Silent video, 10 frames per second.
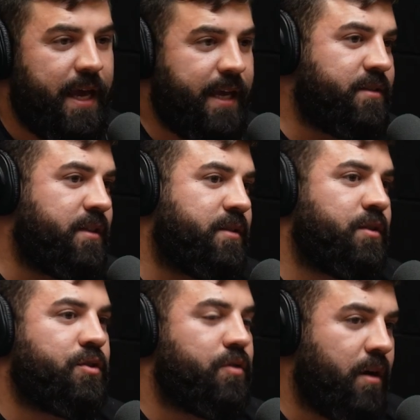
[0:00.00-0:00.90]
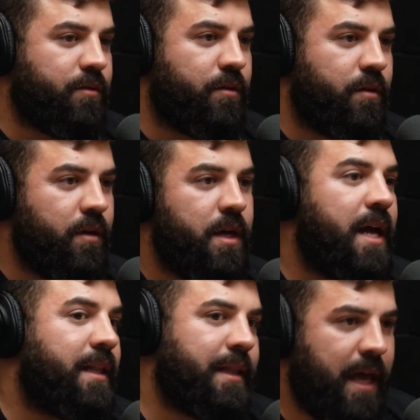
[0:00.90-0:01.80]
is this instructor
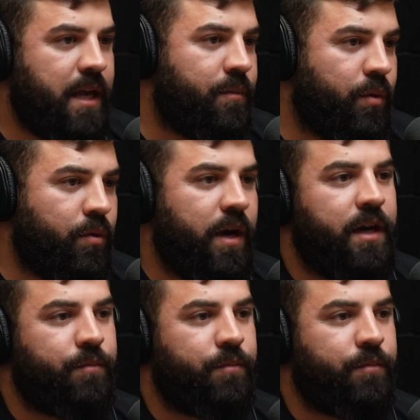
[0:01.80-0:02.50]
likable and